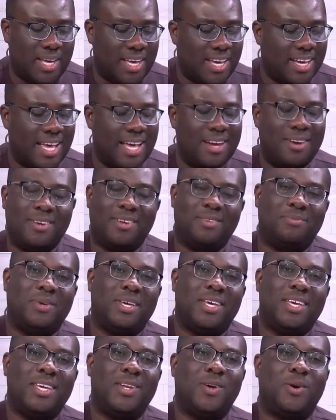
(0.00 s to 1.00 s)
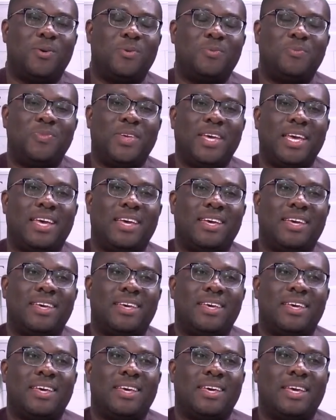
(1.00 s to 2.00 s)
it can,
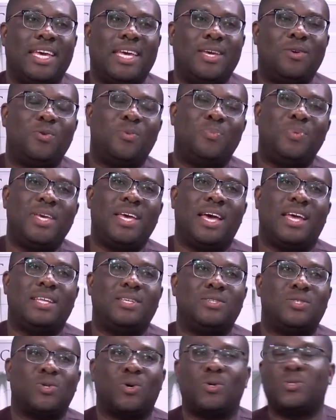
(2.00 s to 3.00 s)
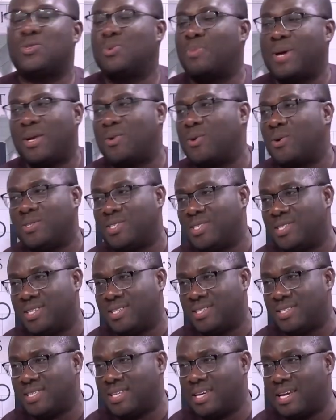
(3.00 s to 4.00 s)
it will be an insult to my
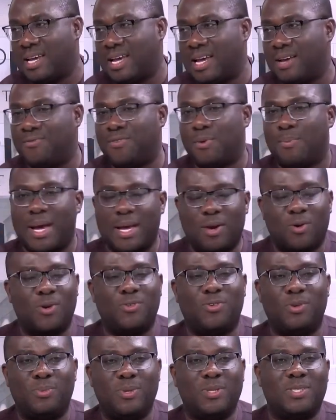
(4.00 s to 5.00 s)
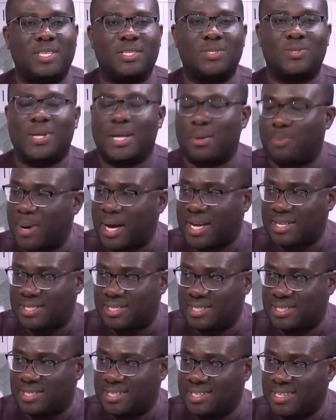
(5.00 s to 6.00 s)
conscience and for my contribution to the
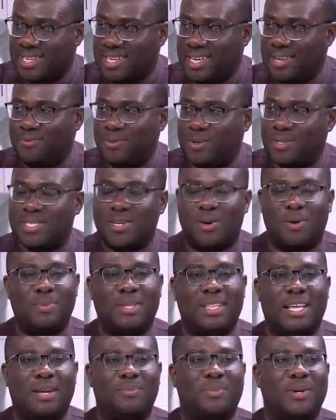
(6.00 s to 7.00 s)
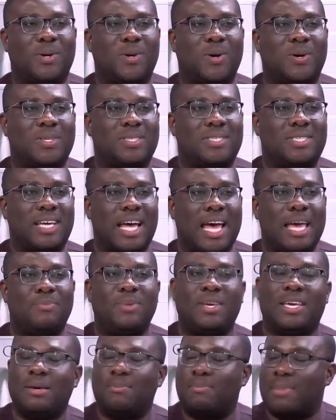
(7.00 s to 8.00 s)
party if you tell me that because I
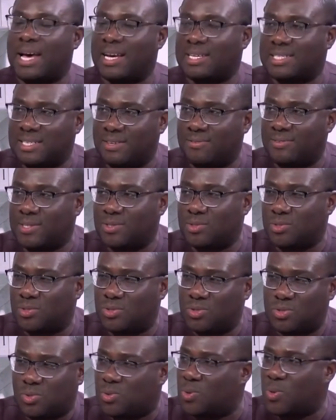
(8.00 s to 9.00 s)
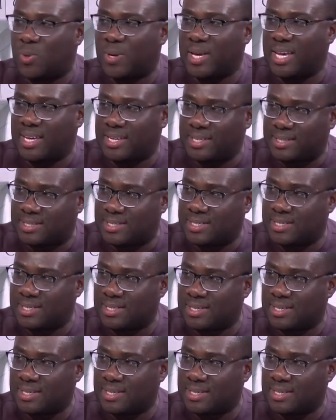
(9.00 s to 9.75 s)
became active in 2008,